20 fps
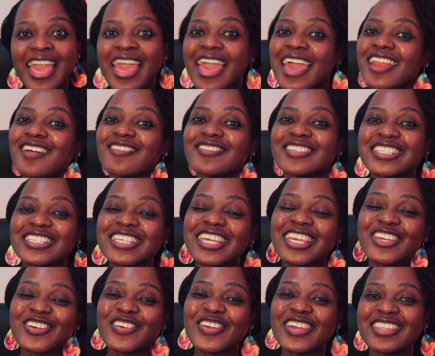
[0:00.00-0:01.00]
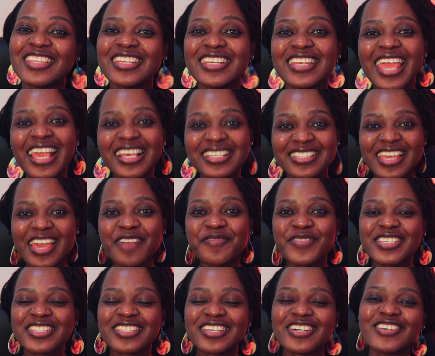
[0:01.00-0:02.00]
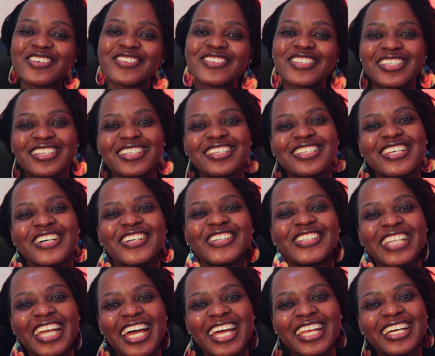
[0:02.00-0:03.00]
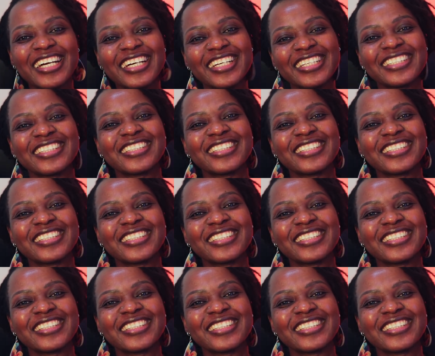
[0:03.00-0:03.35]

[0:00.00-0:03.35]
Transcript: And I'll see you in the next episode. Tonana.